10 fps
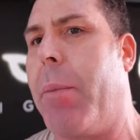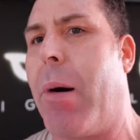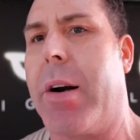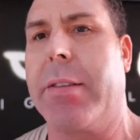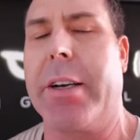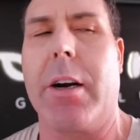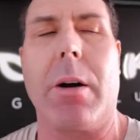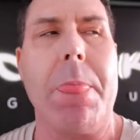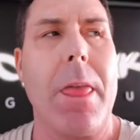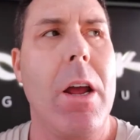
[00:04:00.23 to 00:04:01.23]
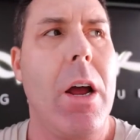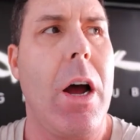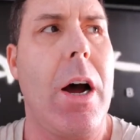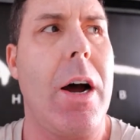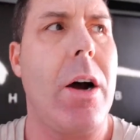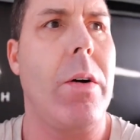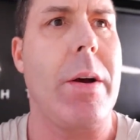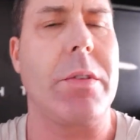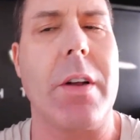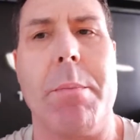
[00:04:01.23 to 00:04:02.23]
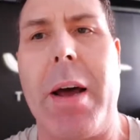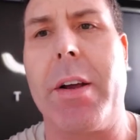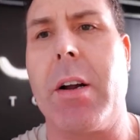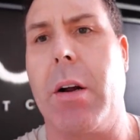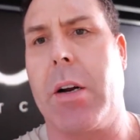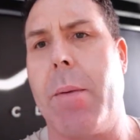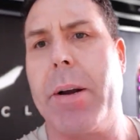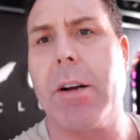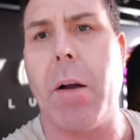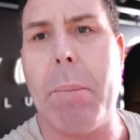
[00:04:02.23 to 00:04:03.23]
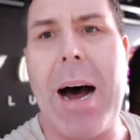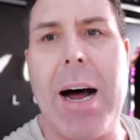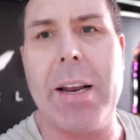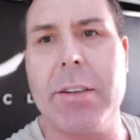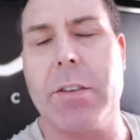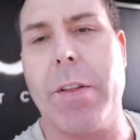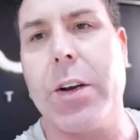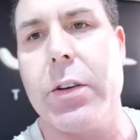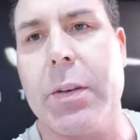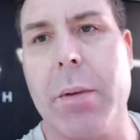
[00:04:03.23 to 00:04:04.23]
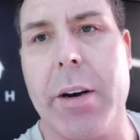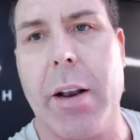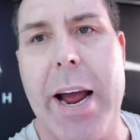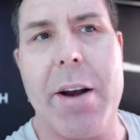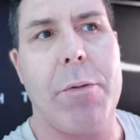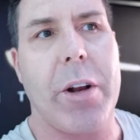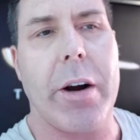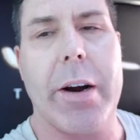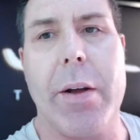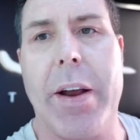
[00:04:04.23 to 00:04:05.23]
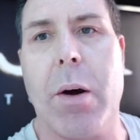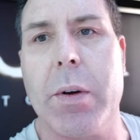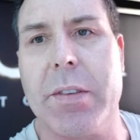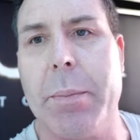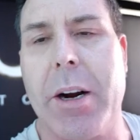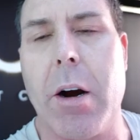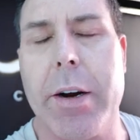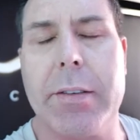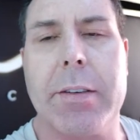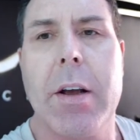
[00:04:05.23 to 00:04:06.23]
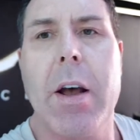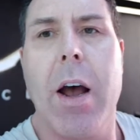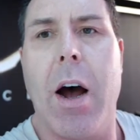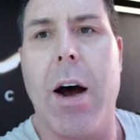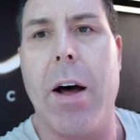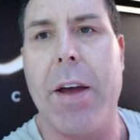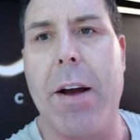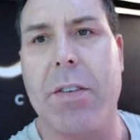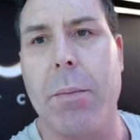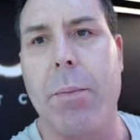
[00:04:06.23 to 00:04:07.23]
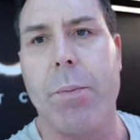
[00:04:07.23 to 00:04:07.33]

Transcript: parties here. That was done by a company called Pollen, so they do some little Latin flair here and there with some big artists. They have some